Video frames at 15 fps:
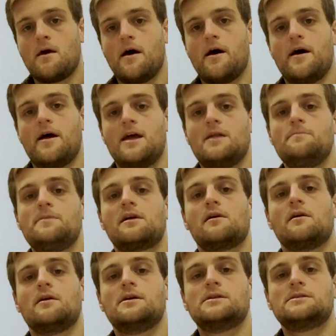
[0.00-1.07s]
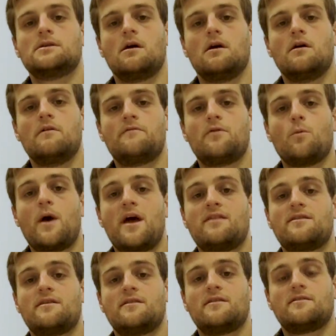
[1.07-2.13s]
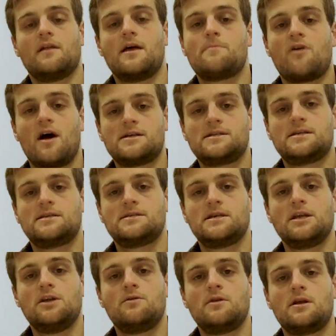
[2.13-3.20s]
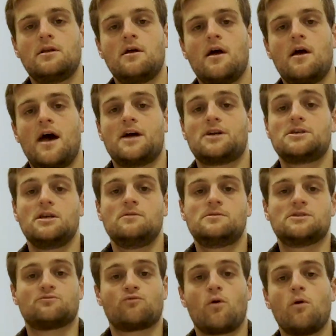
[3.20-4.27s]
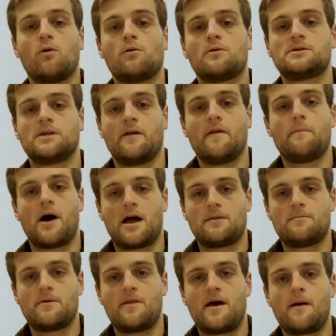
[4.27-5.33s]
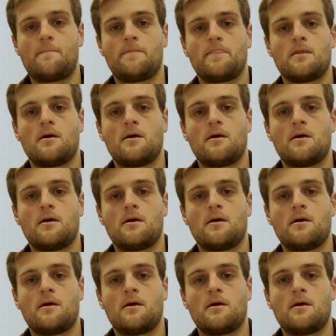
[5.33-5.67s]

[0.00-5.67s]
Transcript: uh, and because of the way that the light processing unit actually uses rollers on the bottom of that,